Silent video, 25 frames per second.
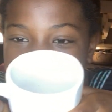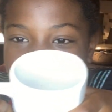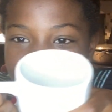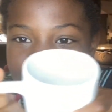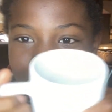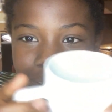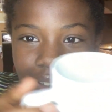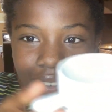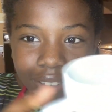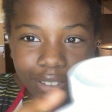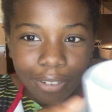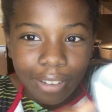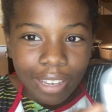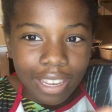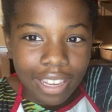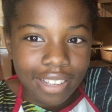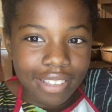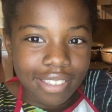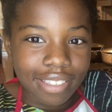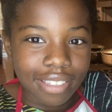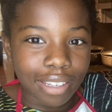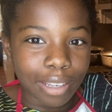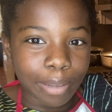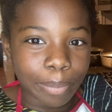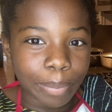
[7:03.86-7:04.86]
You can't see
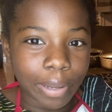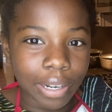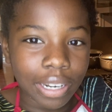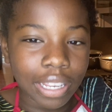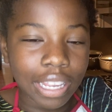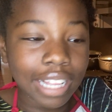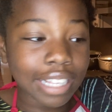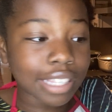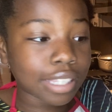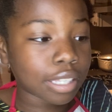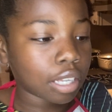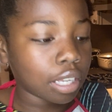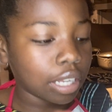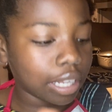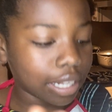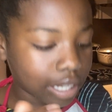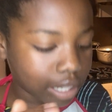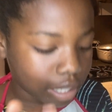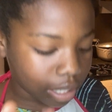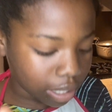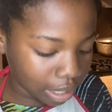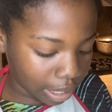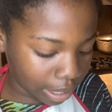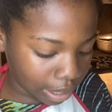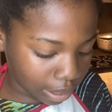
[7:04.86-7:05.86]
it, but it's
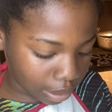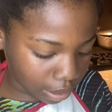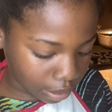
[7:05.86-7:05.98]
like,